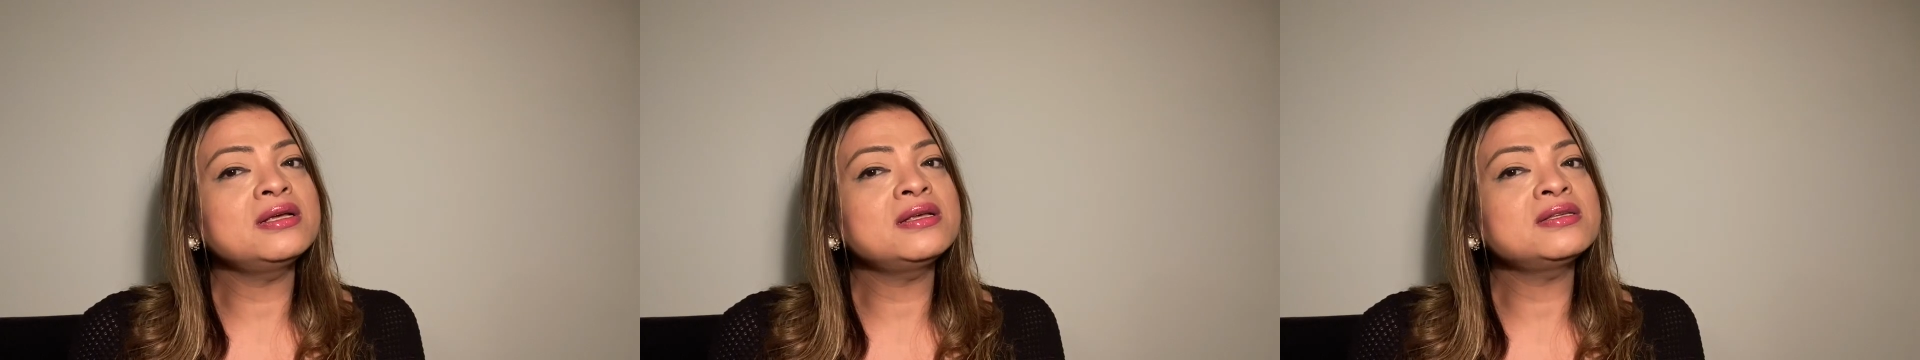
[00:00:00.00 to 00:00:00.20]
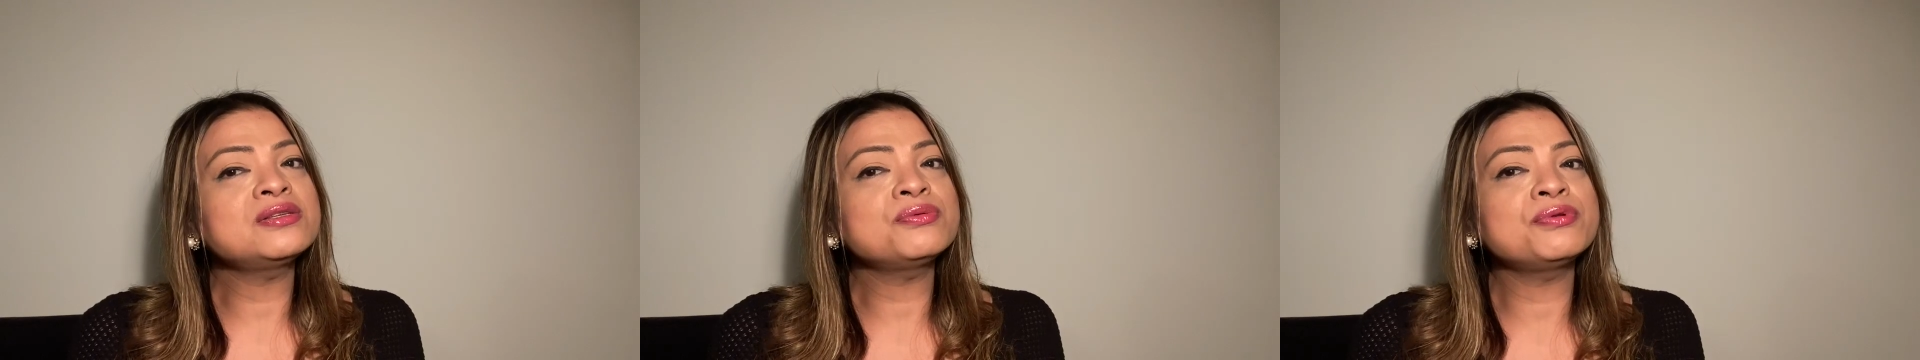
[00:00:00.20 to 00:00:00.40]

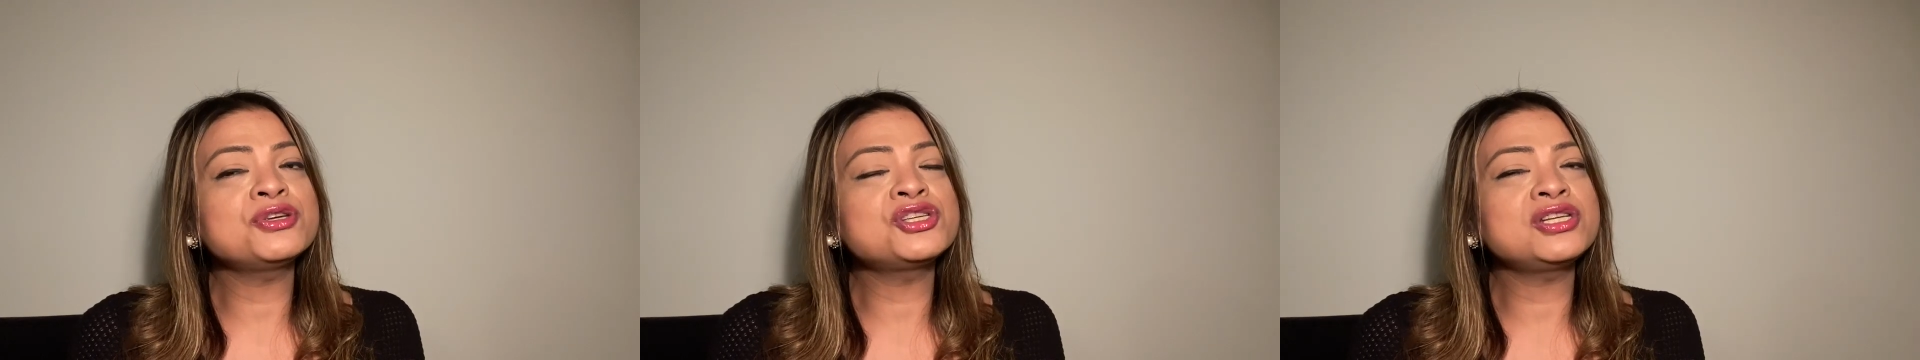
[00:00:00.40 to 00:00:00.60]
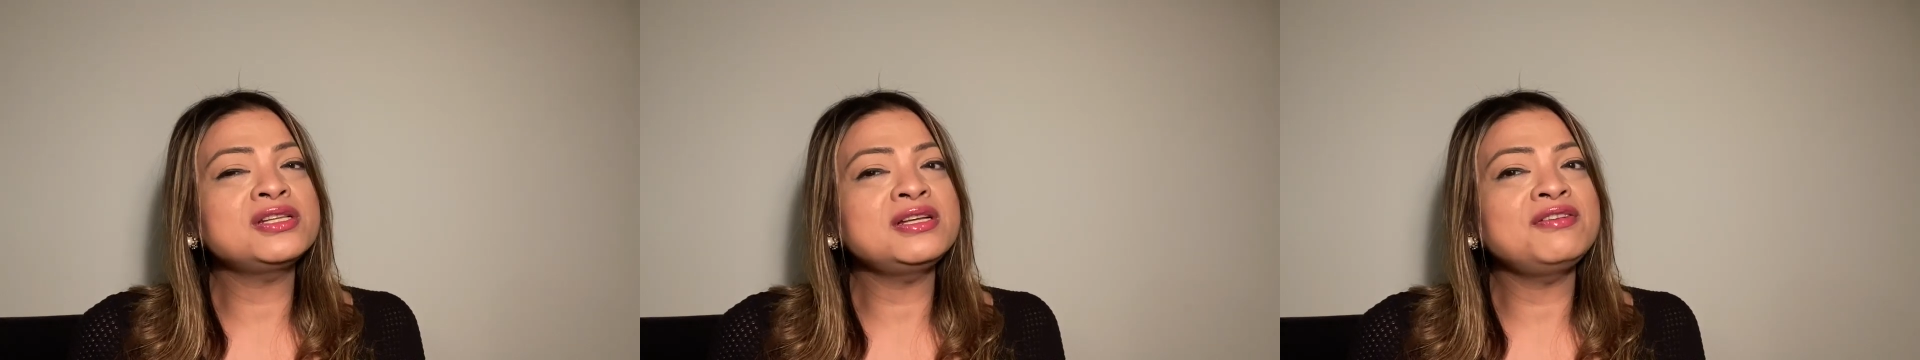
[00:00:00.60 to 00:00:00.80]
is
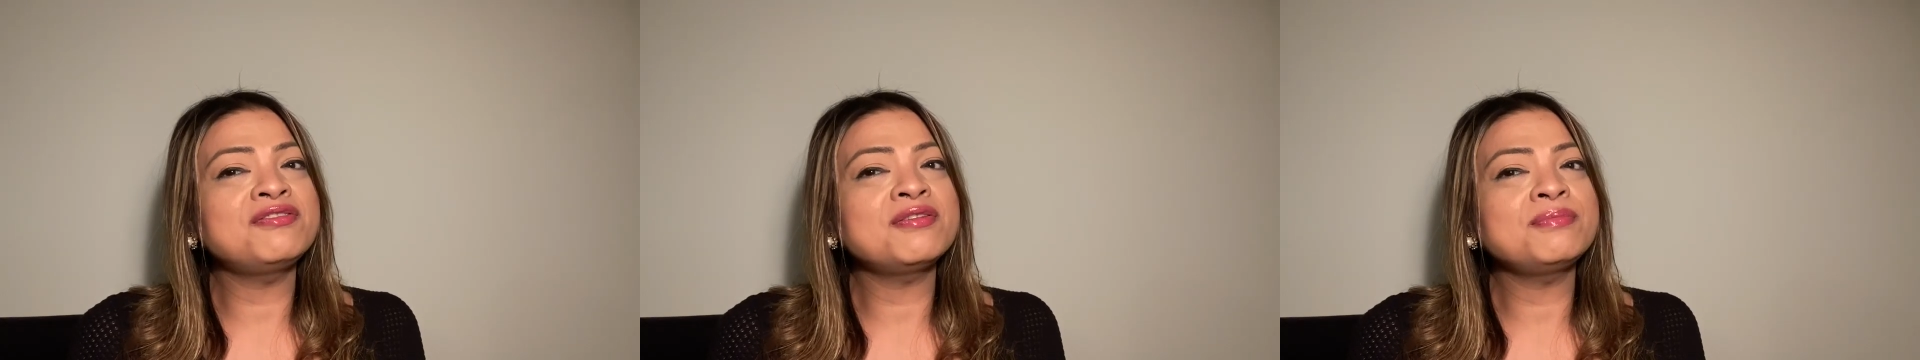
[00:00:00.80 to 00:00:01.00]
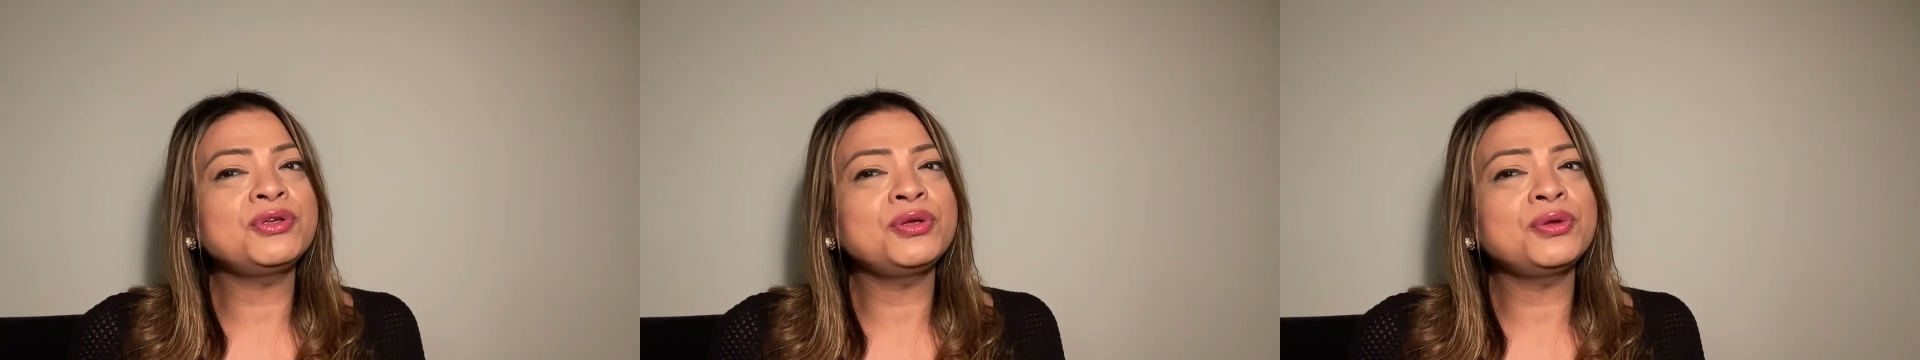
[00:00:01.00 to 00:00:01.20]
originally
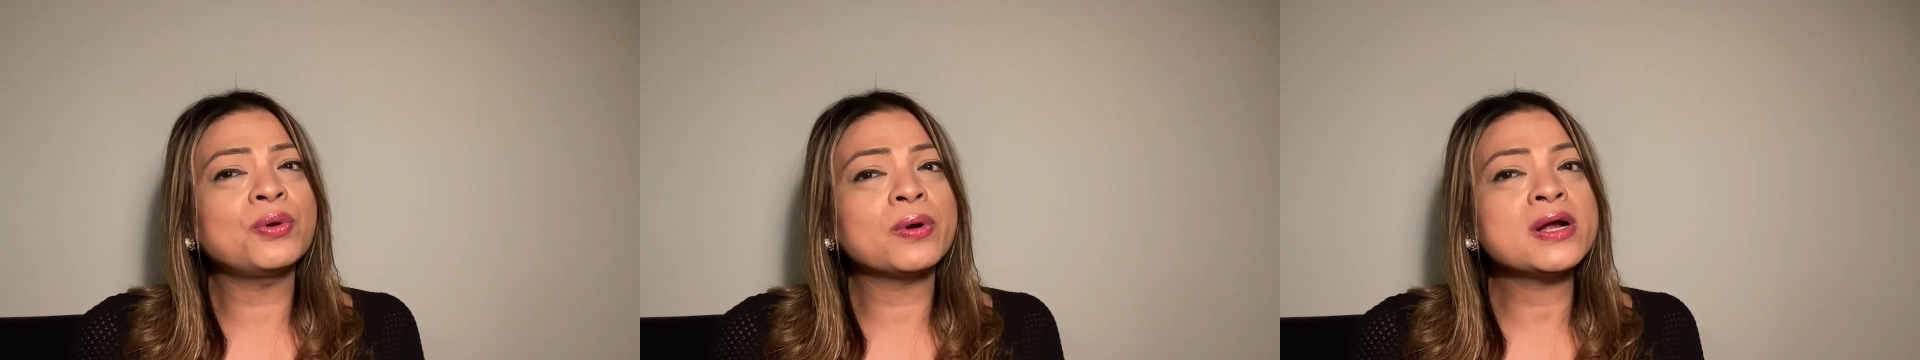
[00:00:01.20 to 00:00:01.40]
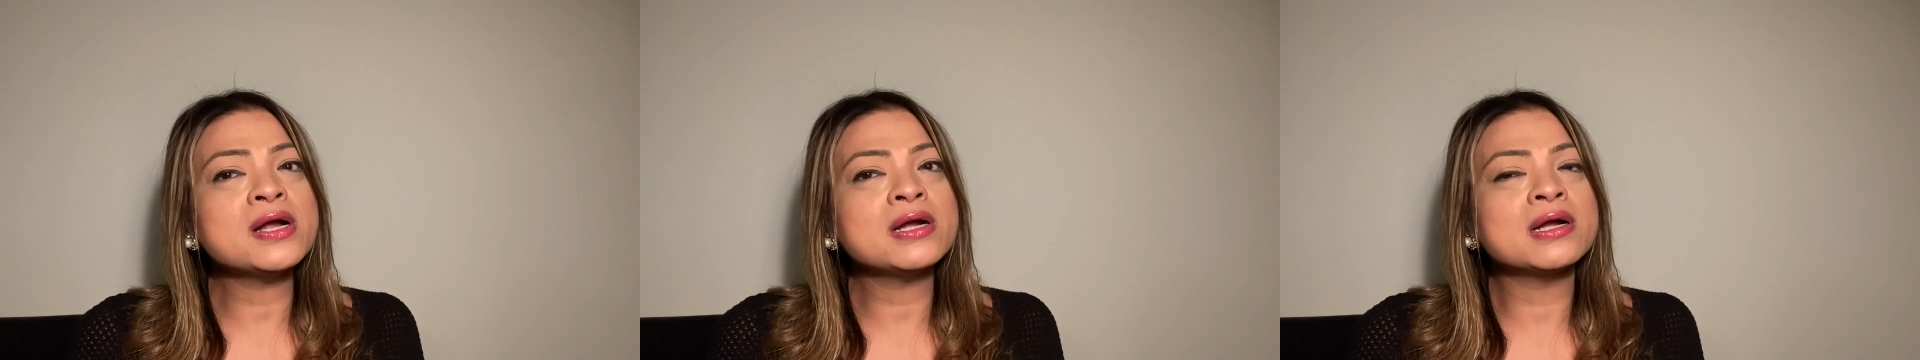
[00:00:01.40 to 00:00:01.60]
from New
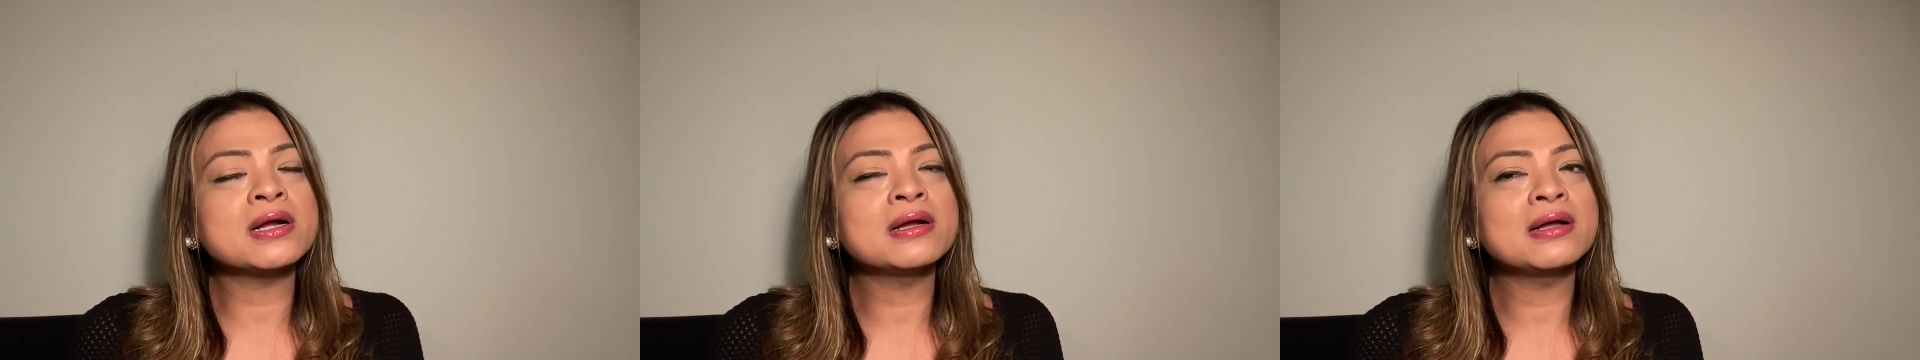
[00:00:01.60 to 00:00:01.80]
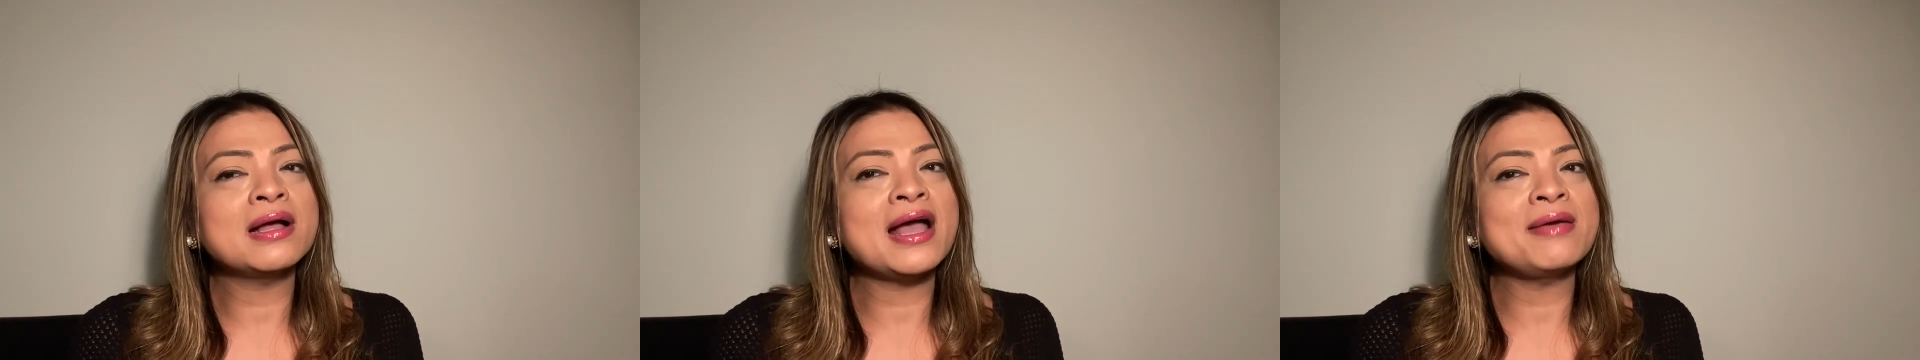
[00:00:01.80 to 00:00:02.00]
York,
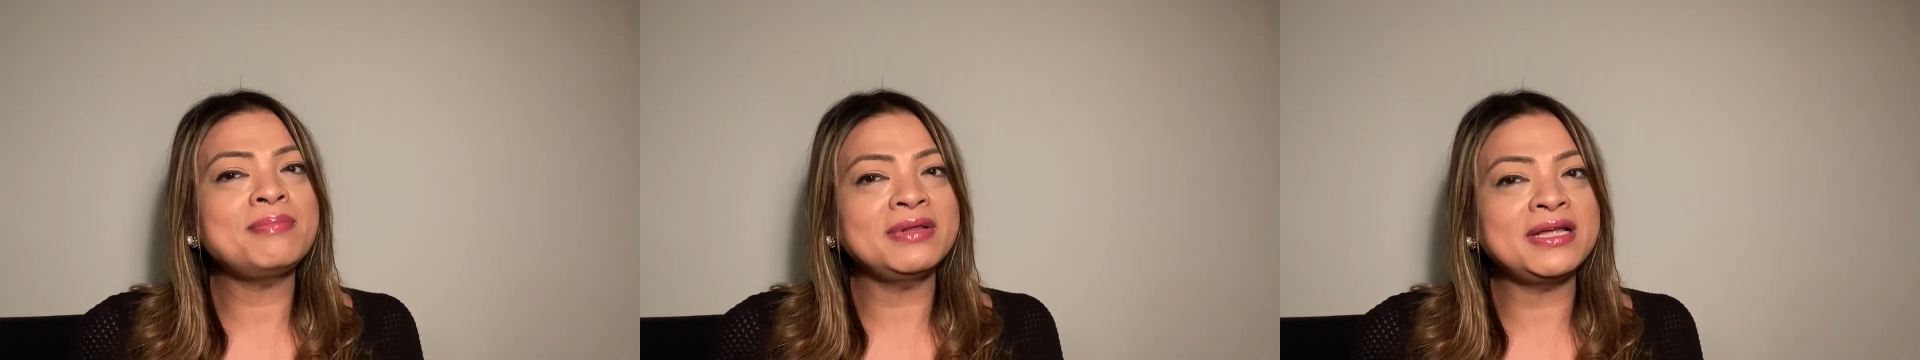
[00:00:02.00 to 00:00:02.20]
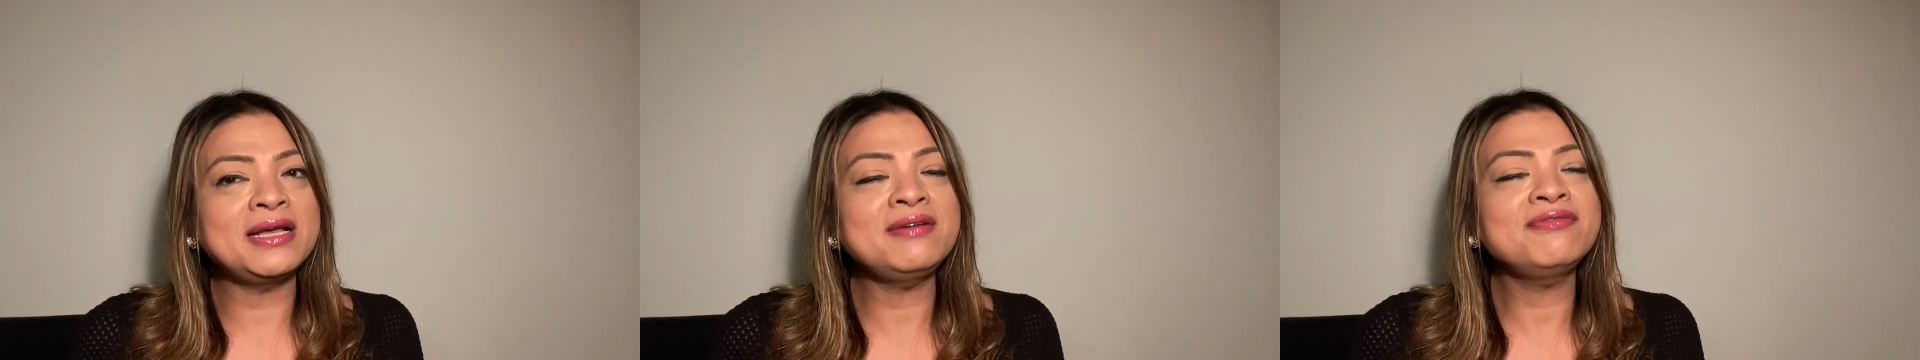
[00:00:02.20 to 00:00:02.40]
I
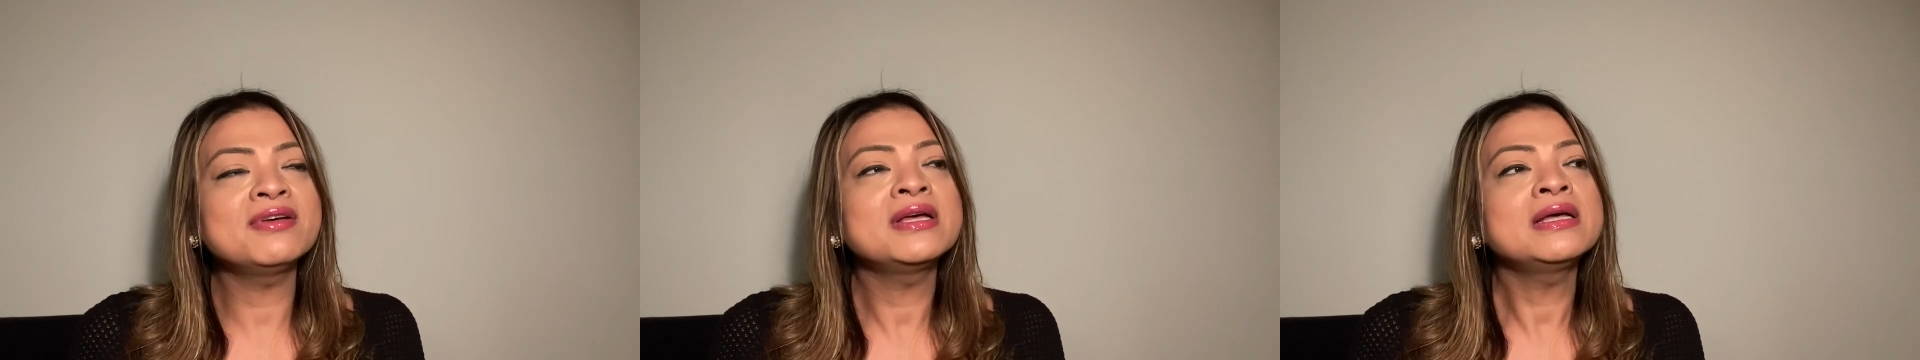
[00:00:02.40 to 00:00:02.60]
believe,